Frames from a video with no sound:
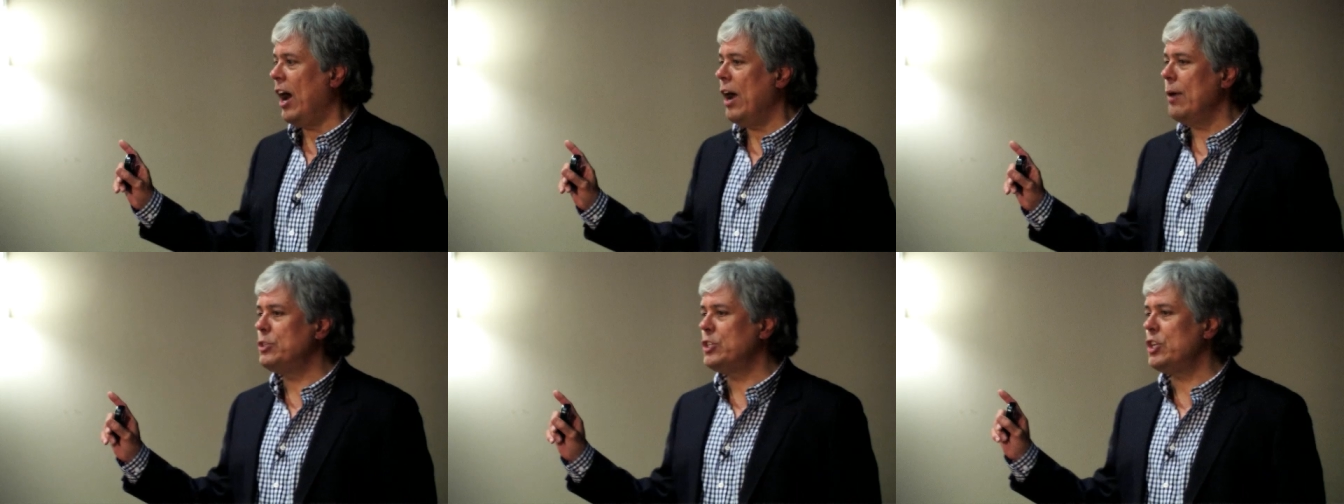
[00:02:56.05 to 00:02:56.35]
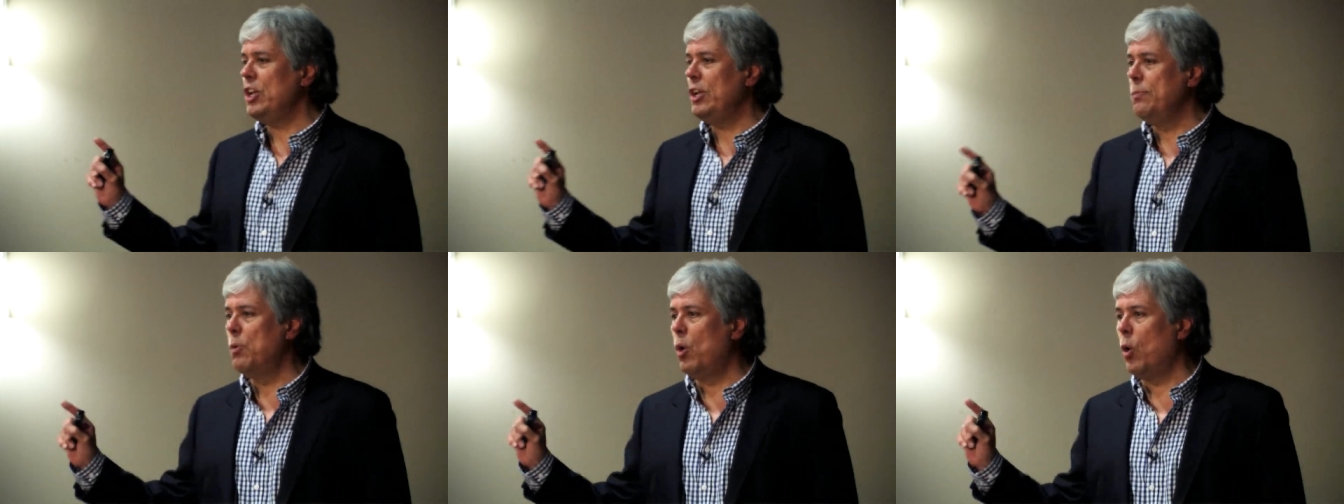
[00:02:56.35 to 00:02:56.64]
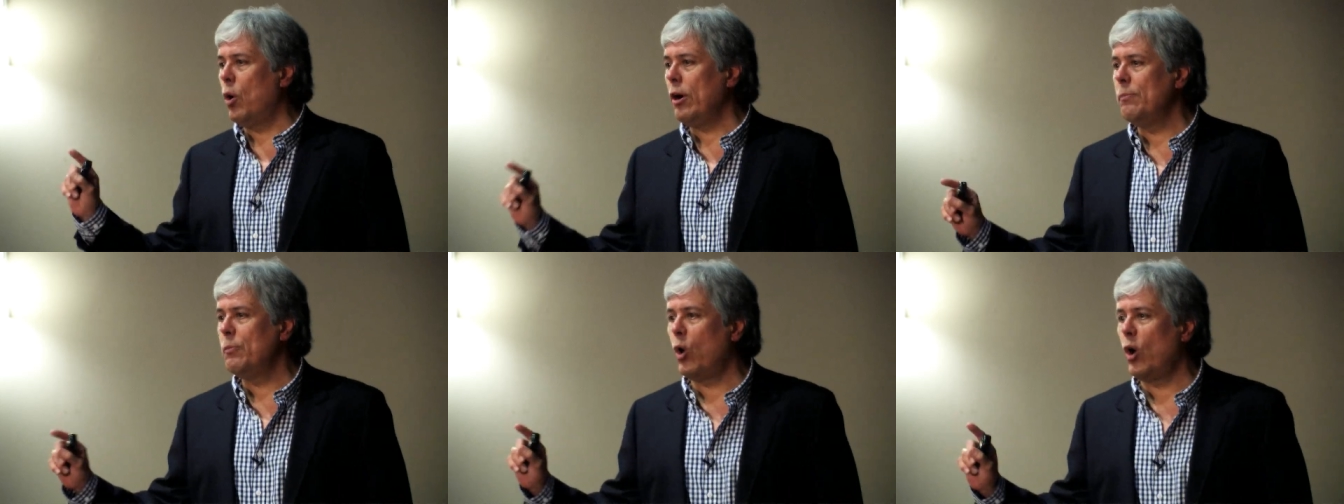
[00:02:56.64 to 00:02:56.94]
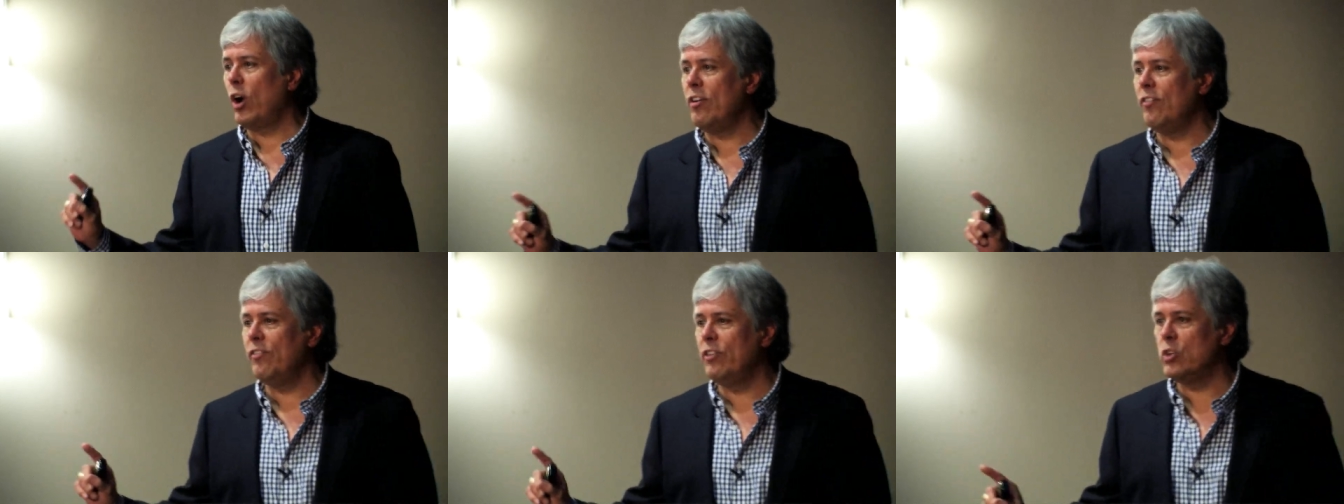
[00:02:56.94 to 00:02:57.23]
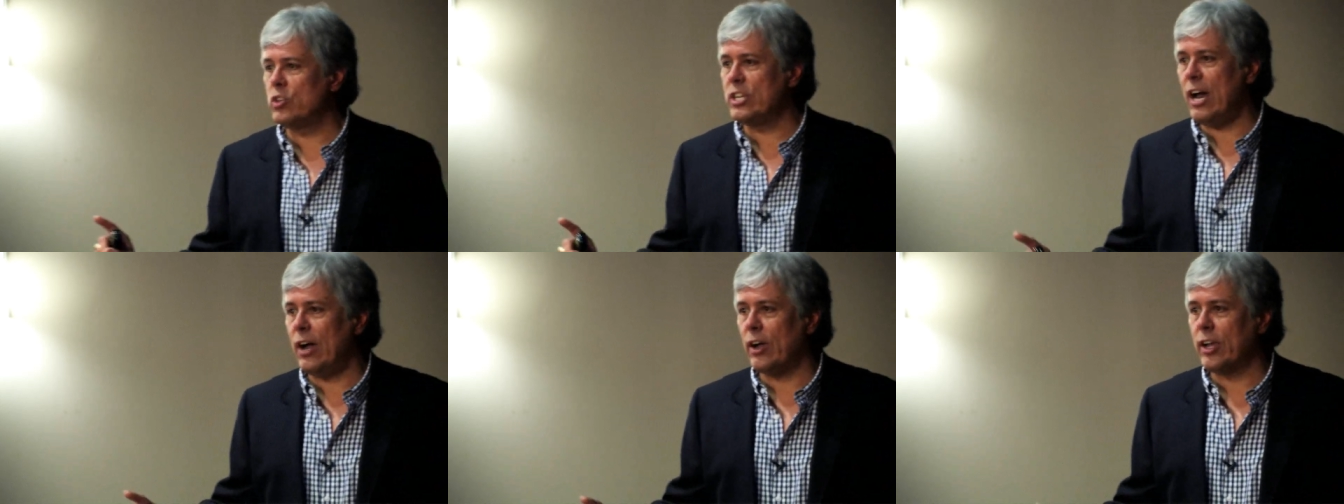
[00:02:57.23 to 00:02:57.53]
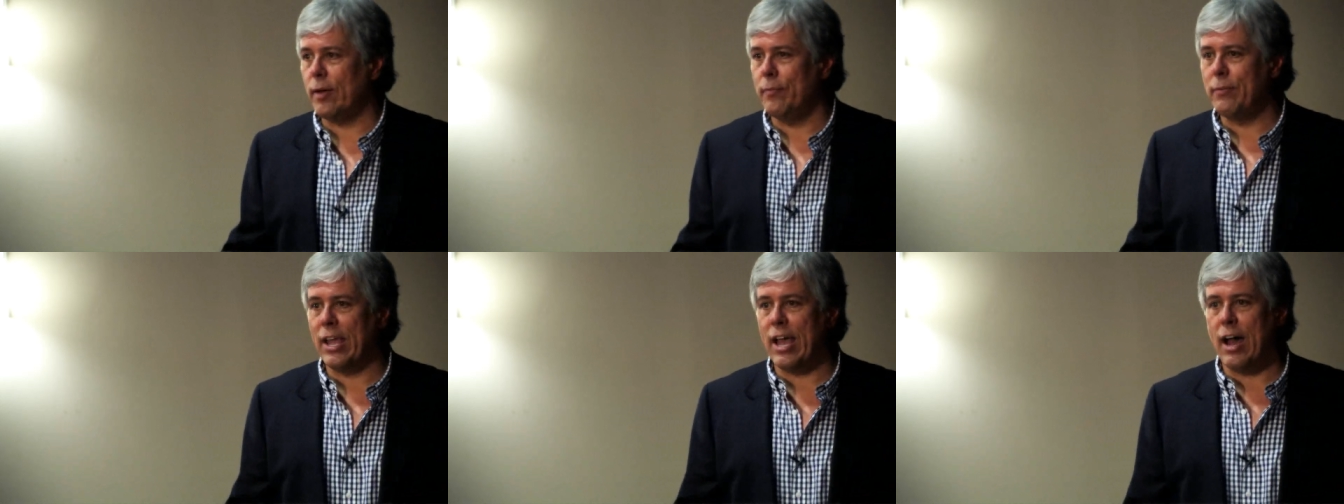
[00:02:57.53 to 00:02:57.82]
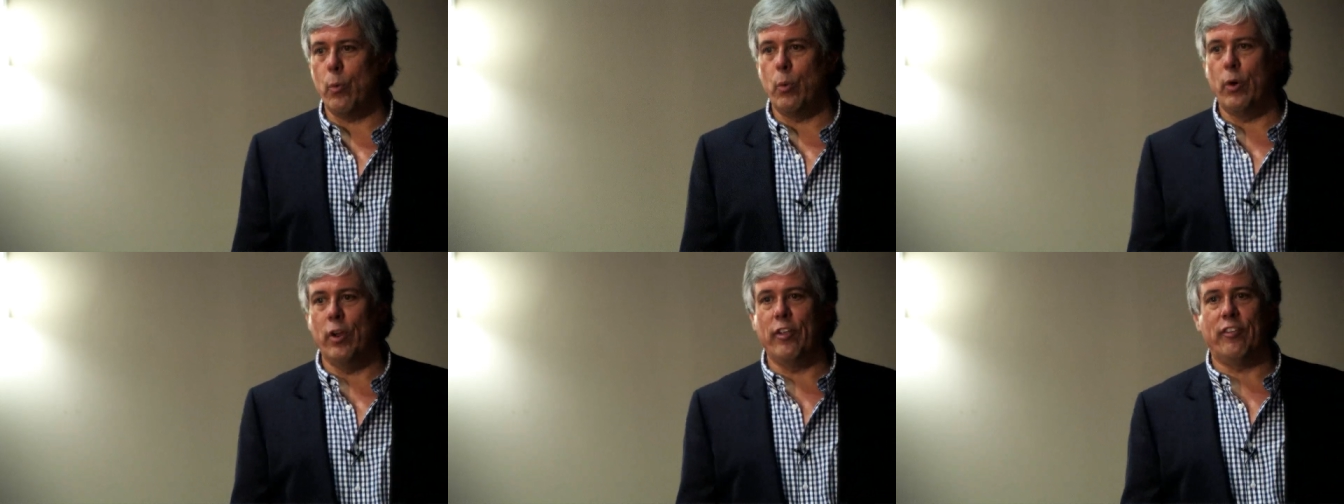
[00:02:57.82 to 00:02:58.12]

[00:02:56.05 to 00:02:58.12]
I'm seeing more and more interviews now coming out where